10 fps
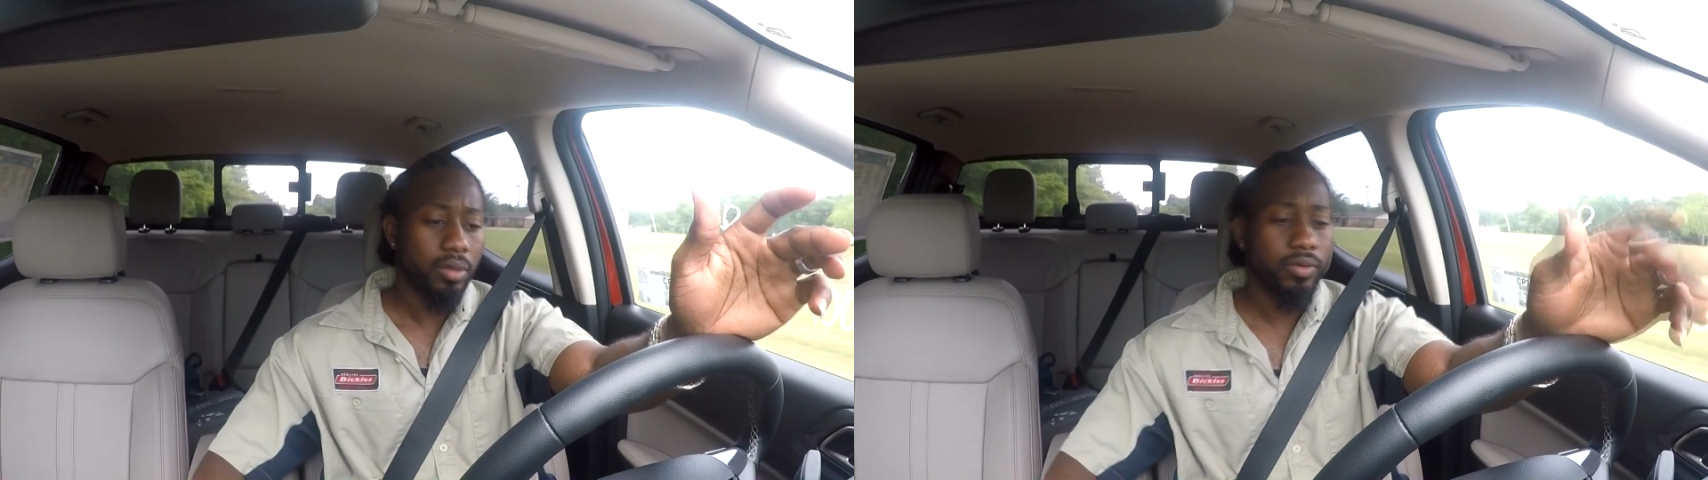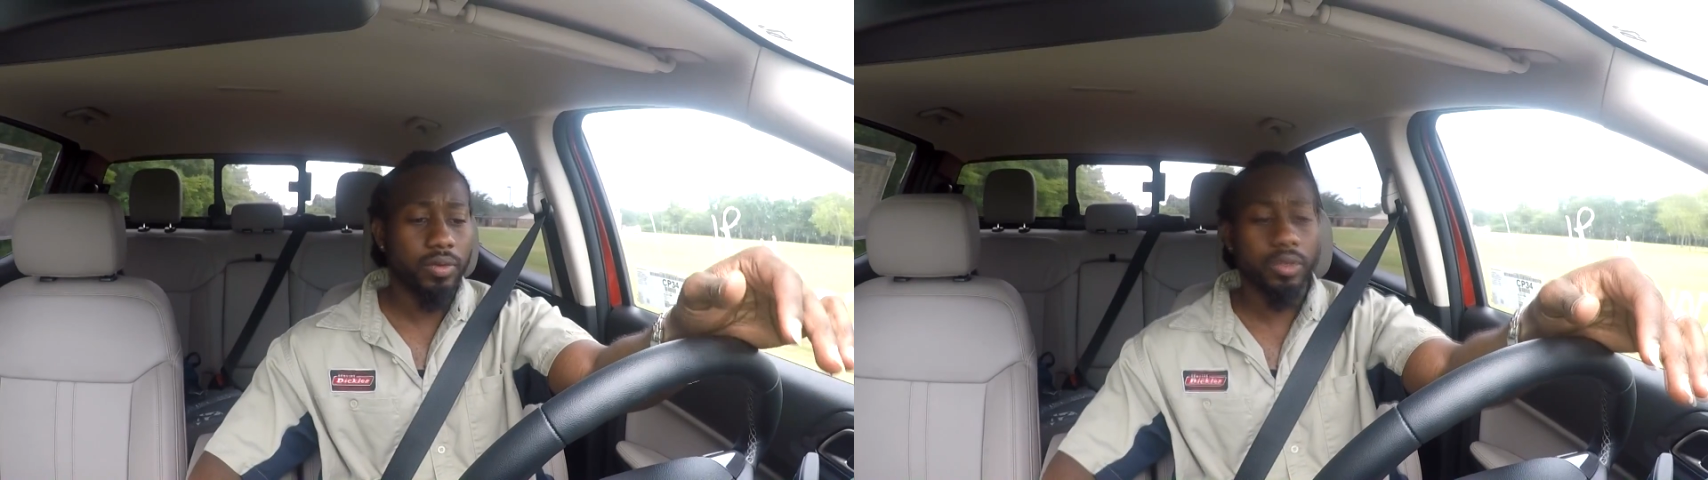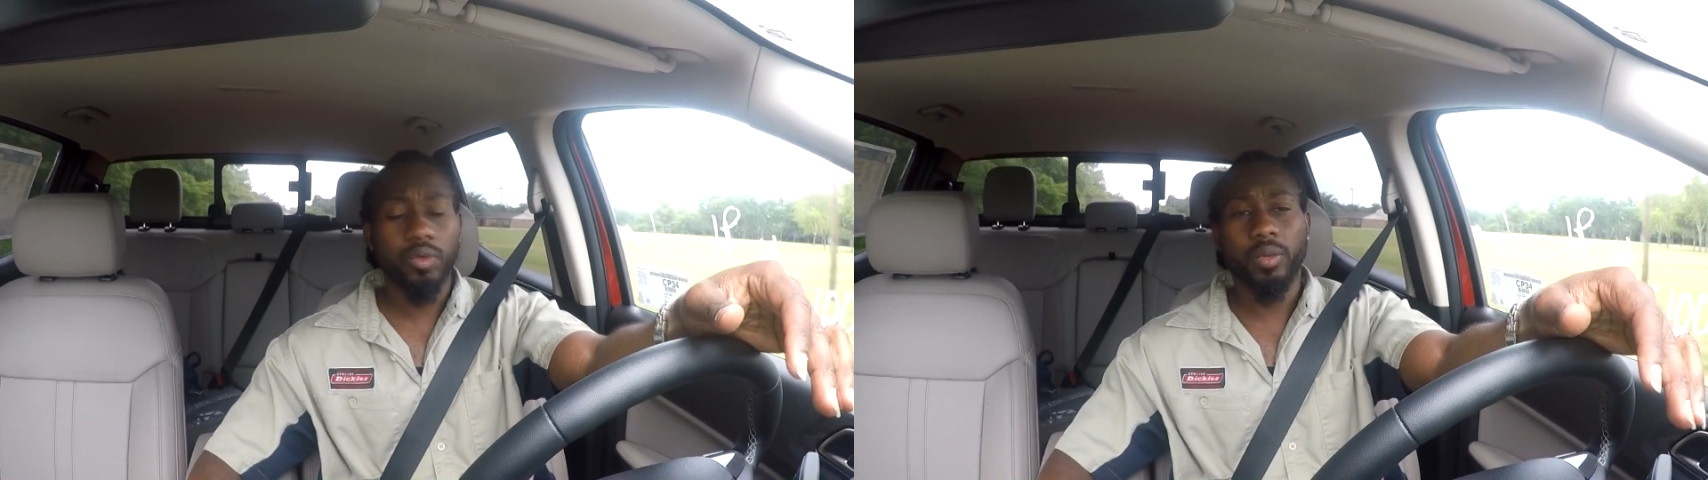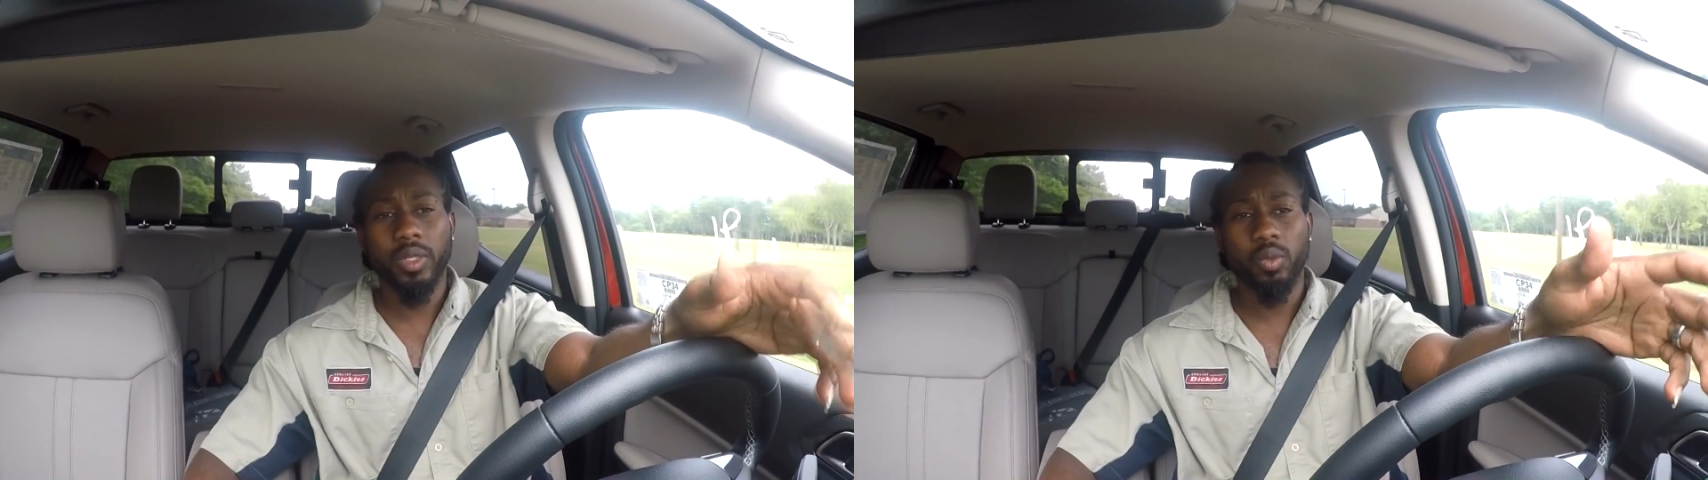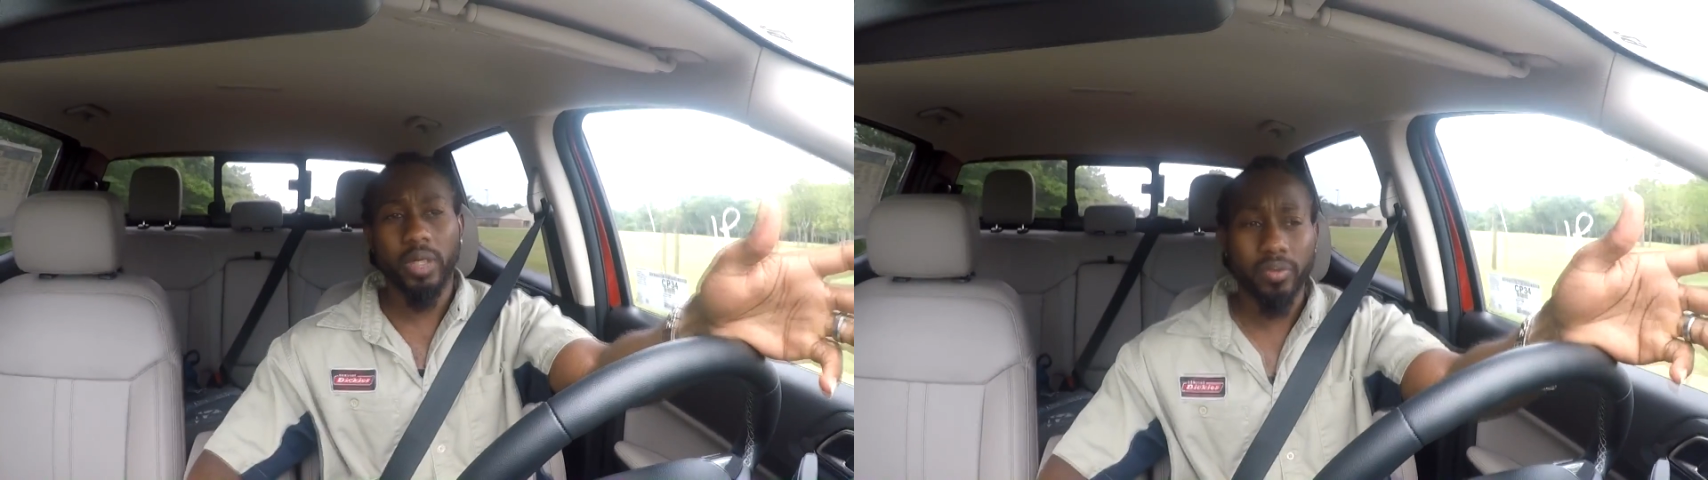for
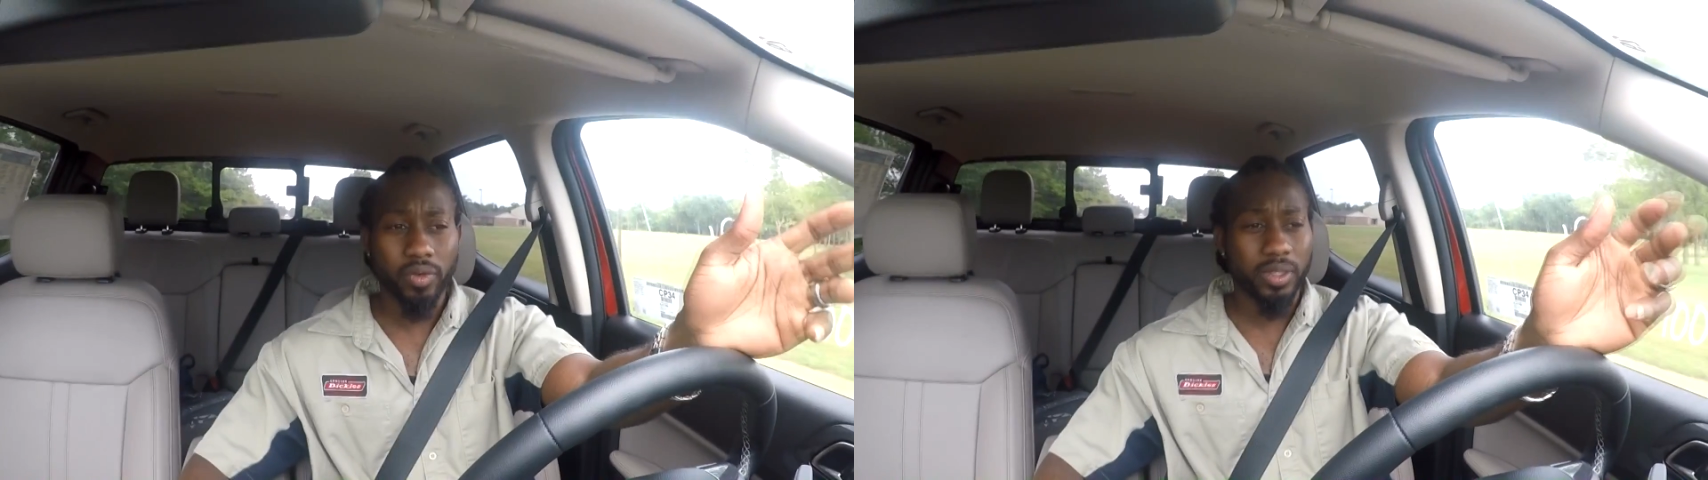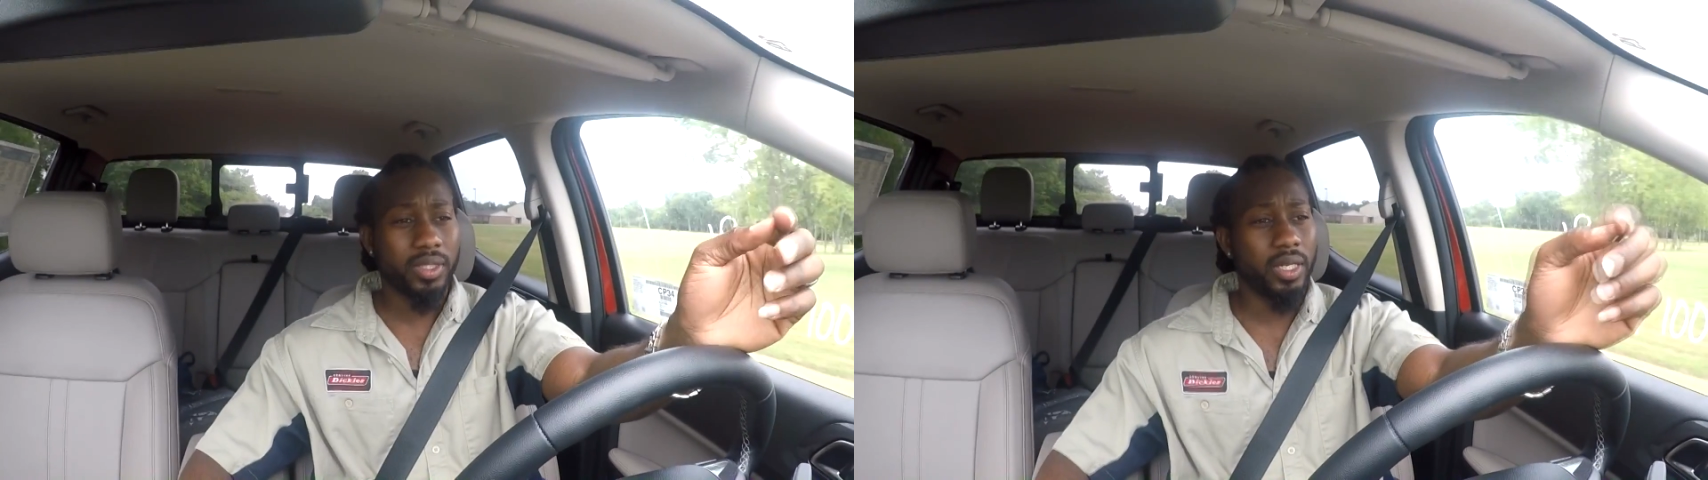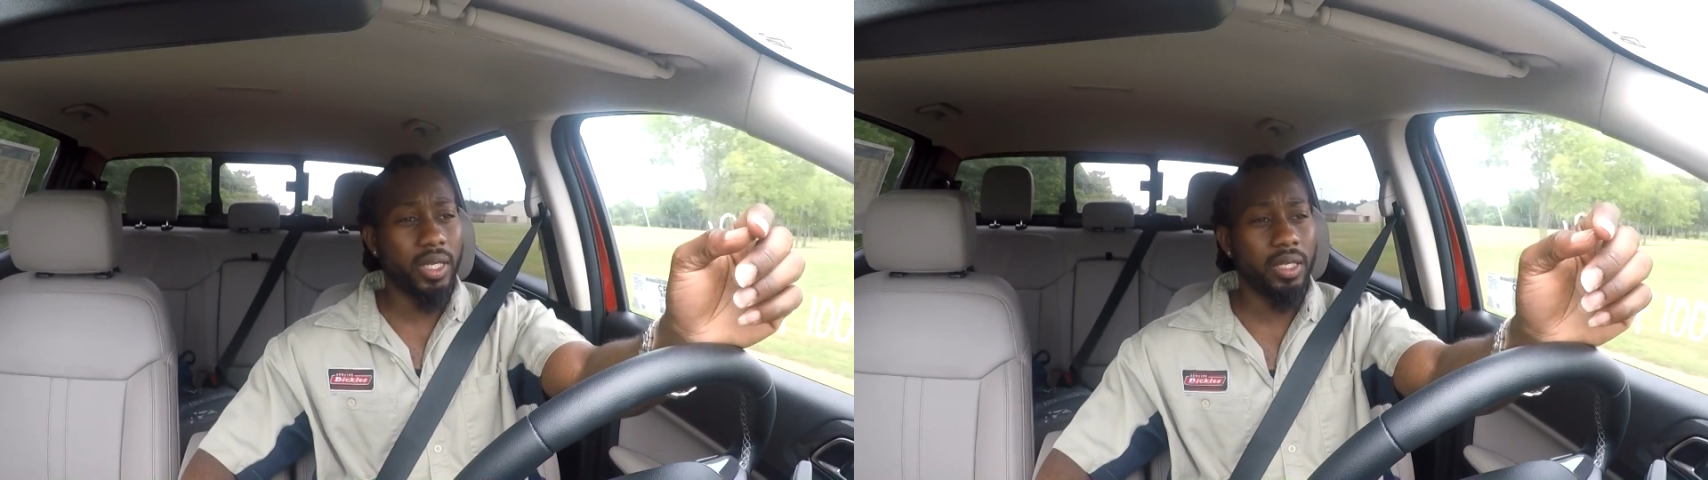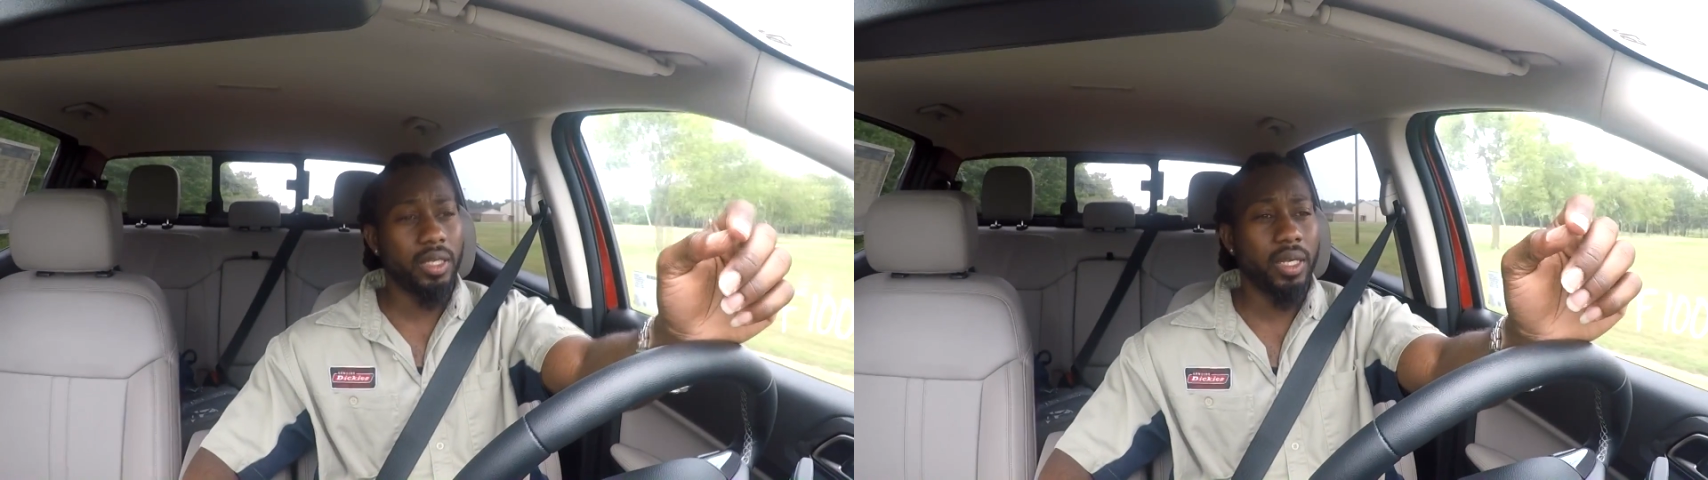21 for city